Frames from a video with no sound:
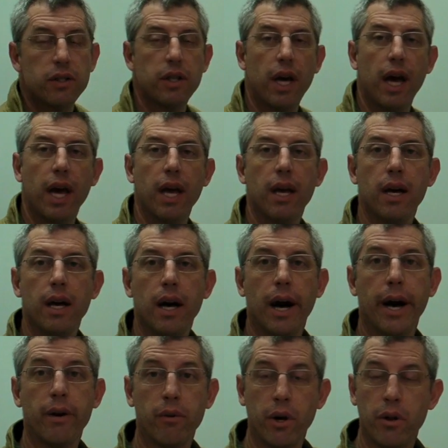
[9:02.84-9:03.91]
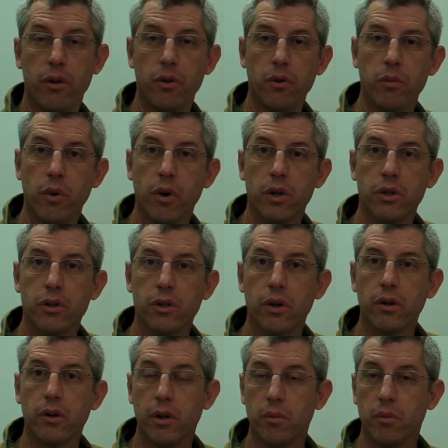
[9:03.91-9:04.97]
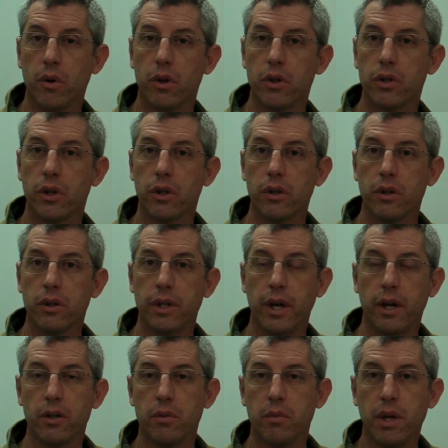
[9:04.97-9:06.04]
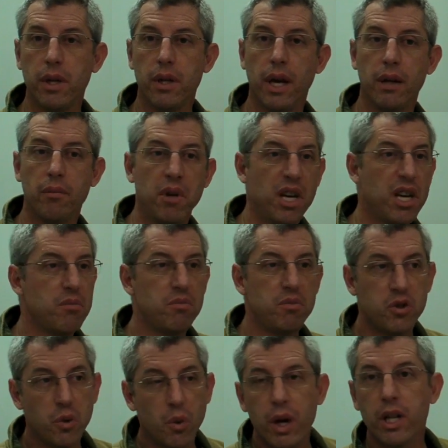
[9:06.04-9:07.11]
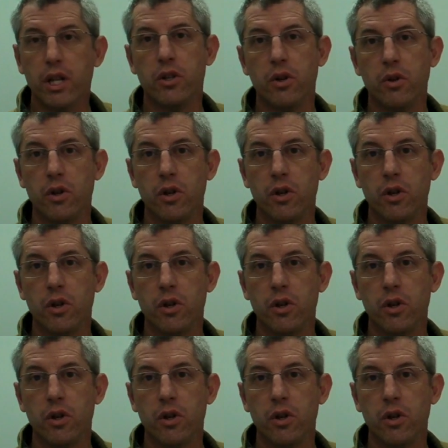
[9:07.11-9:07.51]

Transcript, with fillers: say I run through Mohr's circle, and Mohr's circle tells me that twenty-two